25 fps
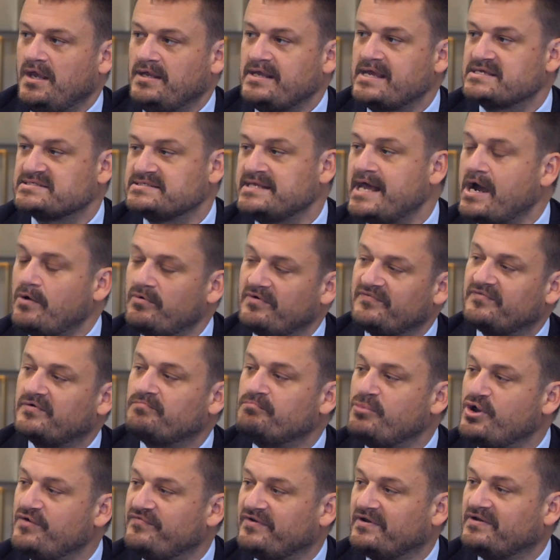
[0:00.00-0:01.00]
Yes, now we're
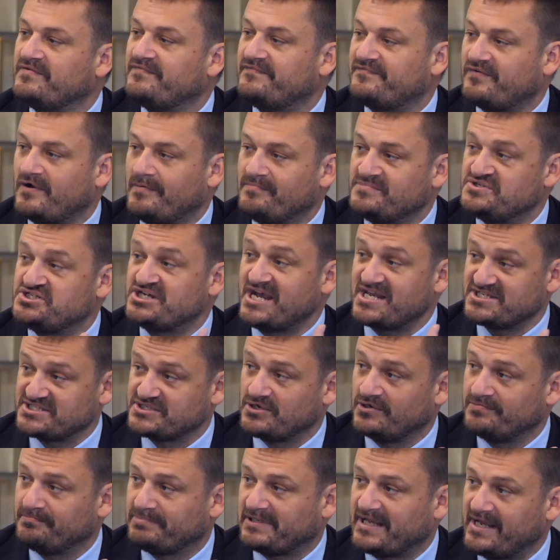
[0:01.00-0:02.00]
moving from
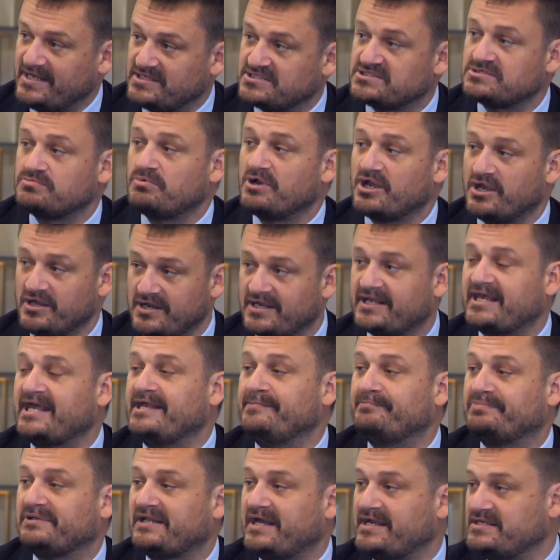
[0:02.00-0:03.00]
just on plates. We're going to
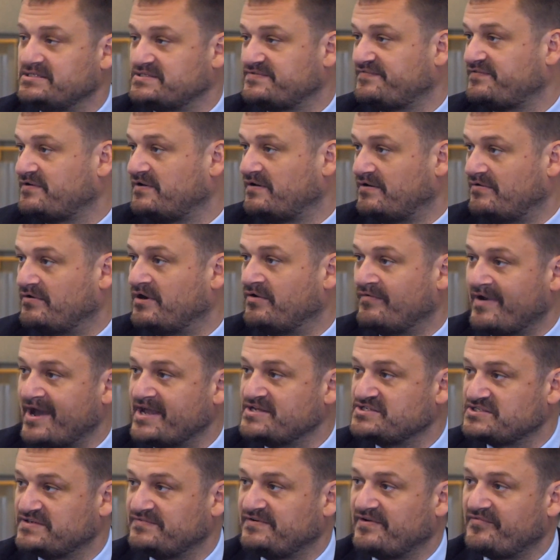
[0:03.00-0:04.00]
keep plates for a
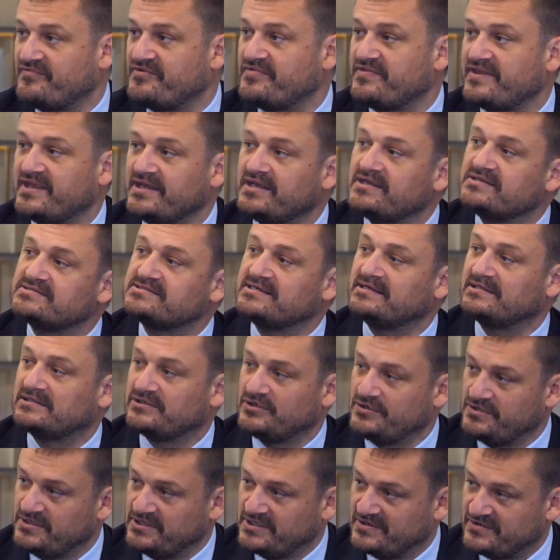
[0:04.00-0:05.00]
range of different things,
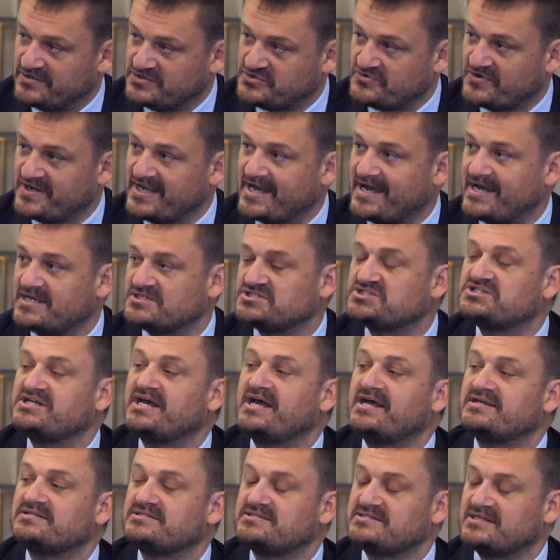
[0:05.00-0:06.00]
including the triage
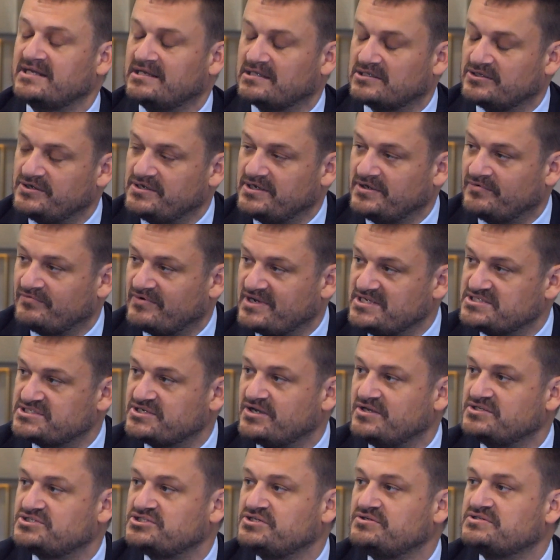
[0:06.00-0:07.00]
tests, including
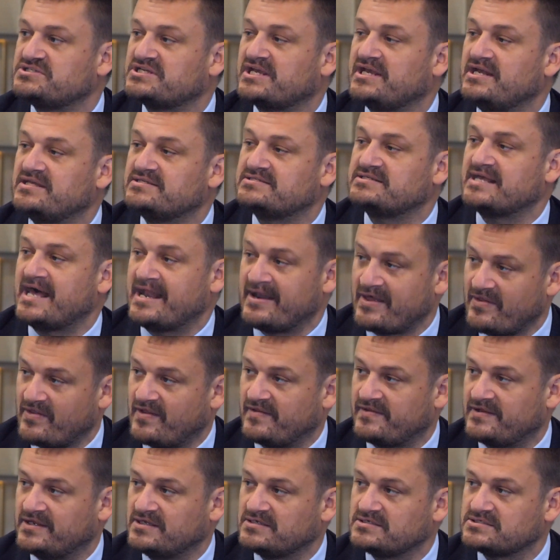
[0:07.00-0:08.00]
research use kits and
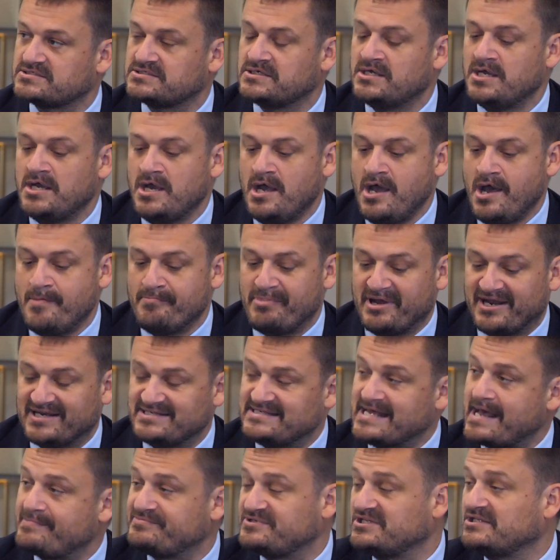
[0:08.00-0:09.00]
other things. But
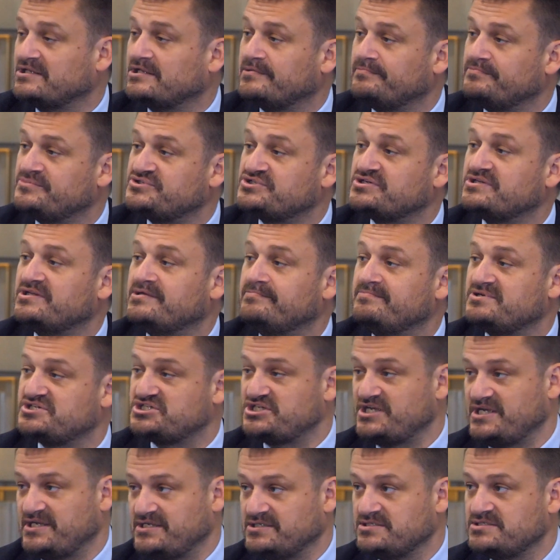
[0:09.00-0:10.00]
adapting them to the
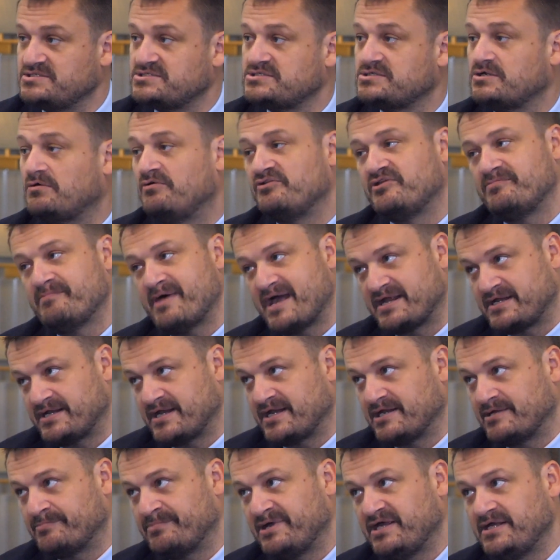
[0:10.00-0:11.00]
machines on the
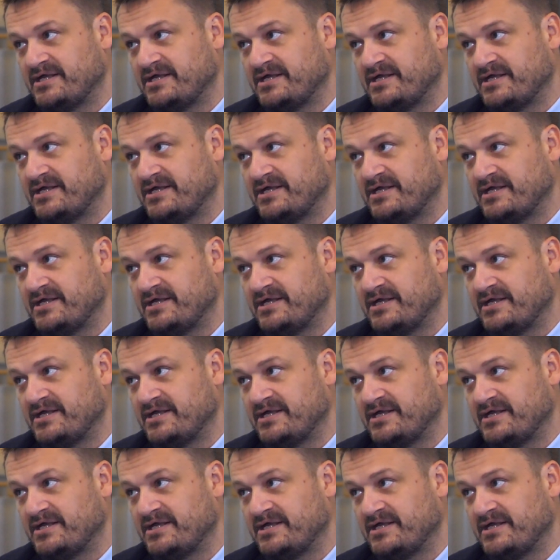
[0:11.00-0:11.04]
magnetic